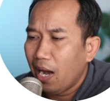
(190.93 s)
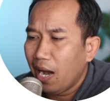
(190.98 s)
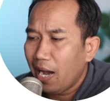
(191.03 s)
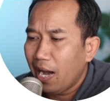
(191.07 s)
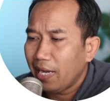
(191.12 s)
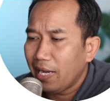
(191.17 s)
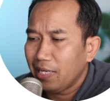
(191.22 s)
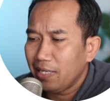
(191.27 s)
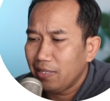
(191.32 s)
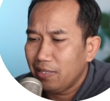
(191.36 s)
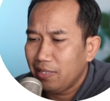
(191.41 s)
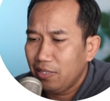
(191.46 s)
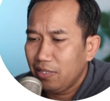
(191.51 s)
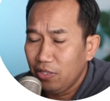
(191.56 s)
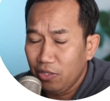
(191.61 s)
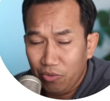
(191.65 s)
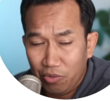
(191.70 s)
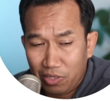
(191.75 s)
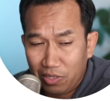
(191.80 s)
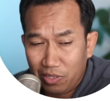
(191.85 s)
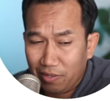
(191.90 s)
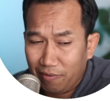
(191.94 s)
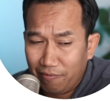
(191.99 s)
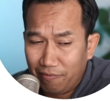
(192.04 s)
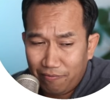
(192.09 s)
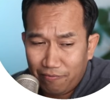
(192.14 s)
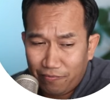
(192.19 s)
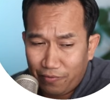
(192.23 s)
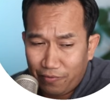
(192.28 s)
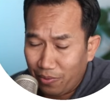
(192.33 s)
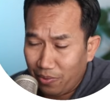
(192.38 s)
I use it
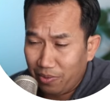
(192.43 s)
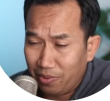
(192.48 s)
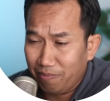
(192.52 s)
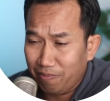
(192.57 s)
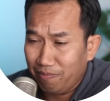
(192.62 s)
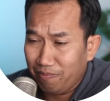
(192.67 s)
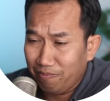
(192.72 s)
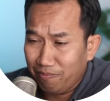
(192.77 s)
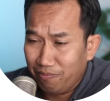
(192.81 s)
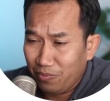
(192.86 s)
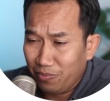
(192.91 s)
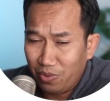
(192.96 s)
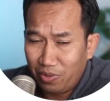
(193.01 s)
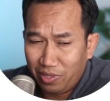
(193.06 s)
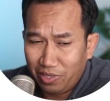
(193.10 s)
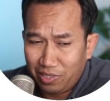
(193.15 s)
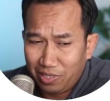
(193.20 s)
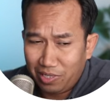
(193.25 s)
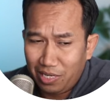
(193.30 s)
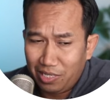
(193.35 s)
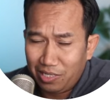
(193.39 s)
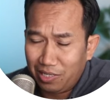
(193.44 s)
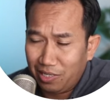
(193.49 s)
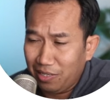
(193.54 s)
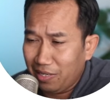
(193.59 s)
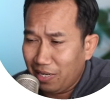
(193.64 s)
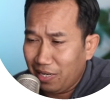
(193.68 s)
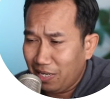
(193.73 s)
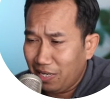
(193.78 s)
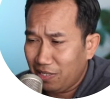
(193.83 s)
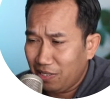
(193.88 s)
for organization
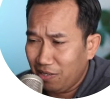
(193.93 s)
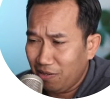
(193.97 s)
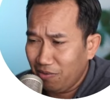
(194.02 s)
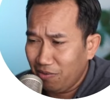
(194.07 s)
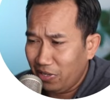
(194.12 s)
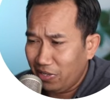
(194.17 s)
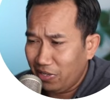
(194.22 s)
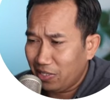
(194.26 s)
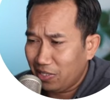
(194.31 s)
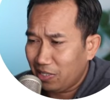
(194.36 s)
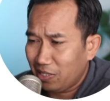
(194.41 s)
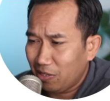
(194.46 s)
and to-do lists.